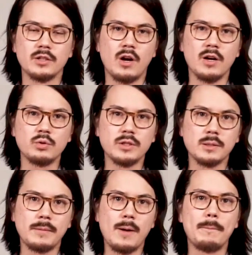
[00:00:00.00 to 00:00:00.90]
talk to us
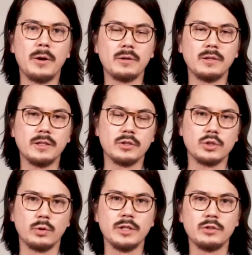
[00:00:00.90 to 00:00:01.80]
about bundling your
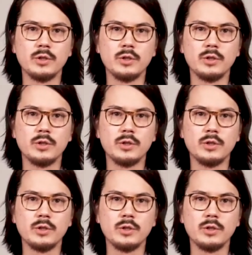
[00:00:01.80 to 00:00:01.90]
joint